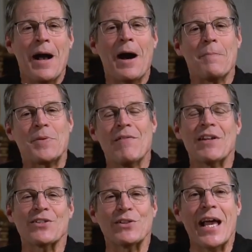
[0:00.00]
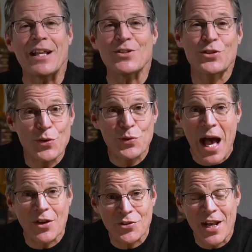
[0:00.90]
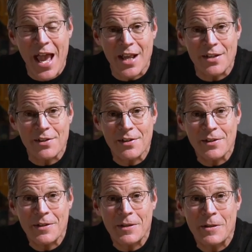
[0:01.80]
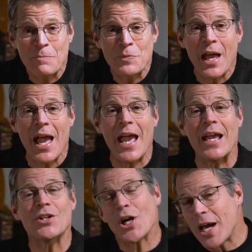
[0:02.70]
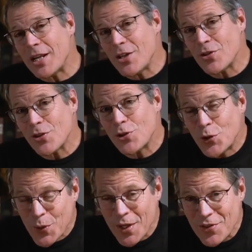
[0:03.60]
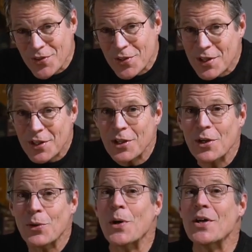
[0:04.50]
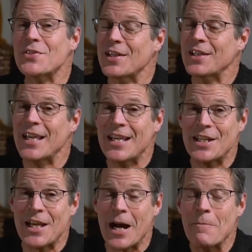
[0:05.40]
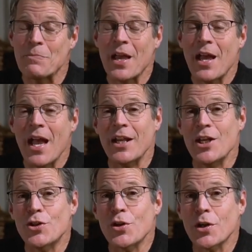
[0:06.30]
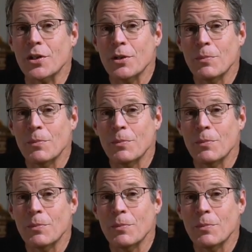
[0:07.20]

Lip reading: Even as late as 2008, a Chinese tourist was in India, and he took